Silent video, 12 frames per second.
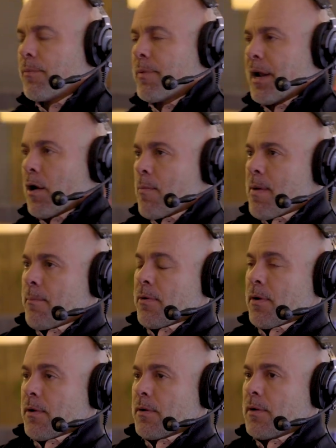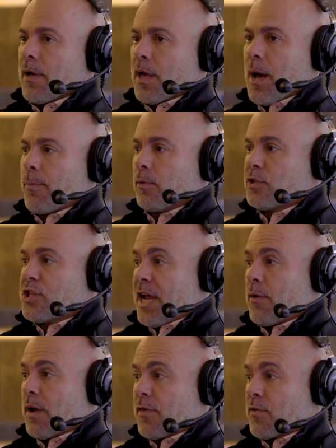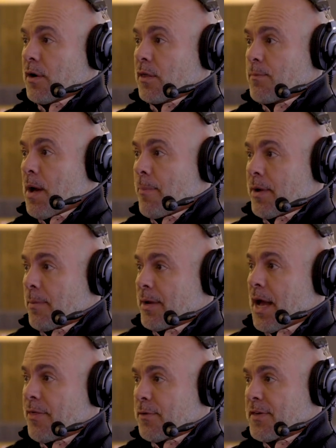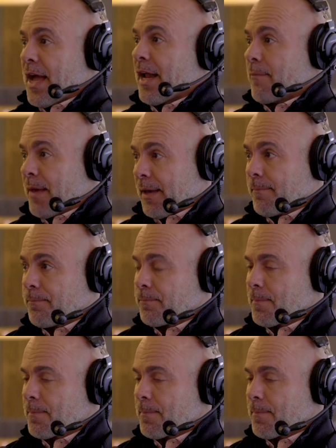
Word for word: But I remember a couple chain restaurants popping up on either side of me.